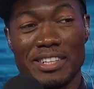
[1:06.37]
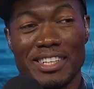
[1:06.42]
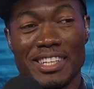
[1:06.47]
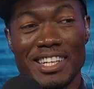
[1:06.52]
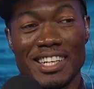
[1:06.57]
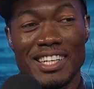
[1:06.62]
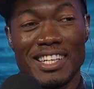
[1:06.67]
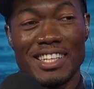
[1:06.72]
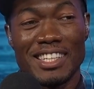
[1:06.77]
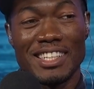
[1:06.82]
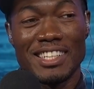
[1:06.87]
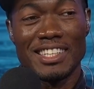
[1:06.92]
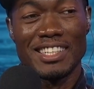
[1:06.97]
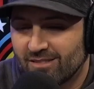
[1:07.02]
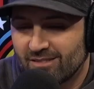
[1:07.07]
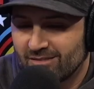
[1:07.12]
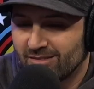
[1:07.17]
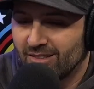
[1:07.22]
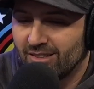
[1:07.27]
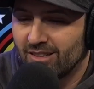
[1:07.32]
That
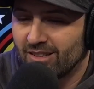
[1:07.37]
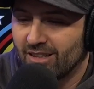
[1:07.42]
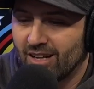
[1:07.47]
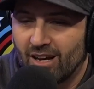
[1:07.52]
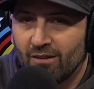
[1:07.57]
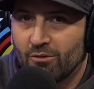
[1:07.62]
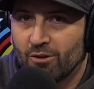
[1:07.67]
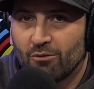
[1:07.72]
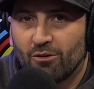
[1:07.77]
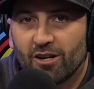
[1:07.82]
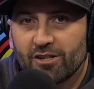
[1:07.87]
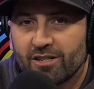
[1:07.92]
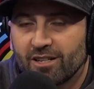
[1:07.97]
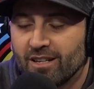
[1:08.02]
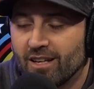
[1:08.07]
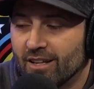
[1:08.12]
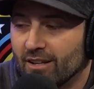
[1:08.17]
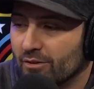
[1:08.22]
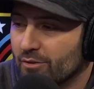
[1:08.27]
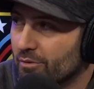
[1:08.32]
was, I want to watch it
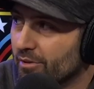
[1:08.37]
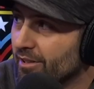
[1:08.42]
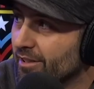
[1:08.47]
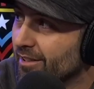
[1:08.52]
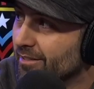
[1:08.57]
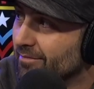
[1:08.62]
again. That was really good.